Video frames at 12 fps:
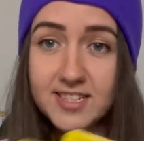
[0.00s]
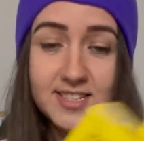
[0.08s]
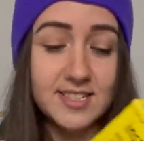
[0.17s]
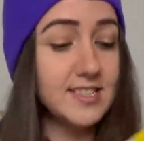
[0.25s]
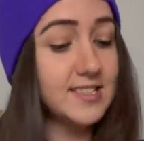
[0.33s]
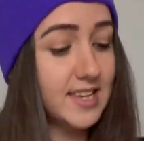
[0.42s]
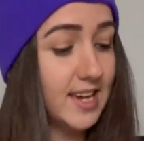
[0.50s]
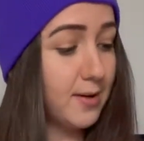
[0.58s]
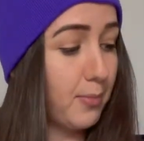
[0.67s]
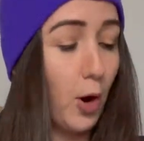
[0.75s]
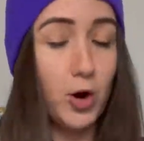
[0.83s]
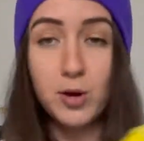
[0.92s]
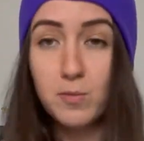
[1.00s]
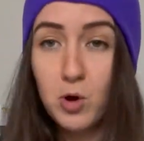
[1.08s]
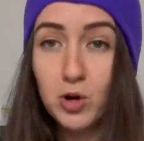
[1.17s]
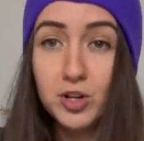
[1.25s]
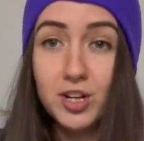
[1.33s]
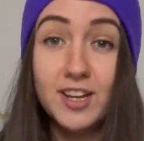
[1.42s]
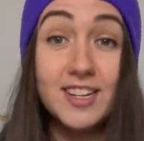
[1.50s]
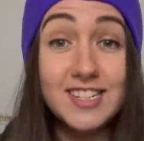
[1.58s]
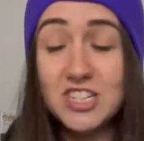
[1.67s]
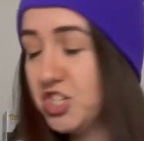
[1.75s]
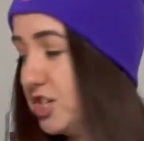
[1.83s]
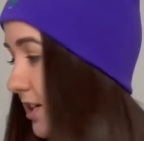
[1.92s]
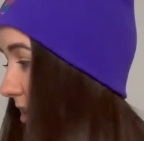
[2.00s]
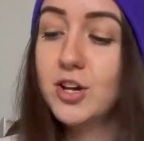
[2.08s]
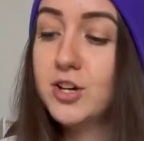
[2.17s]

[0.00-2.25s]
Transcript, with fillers: This is the Pokemon edition.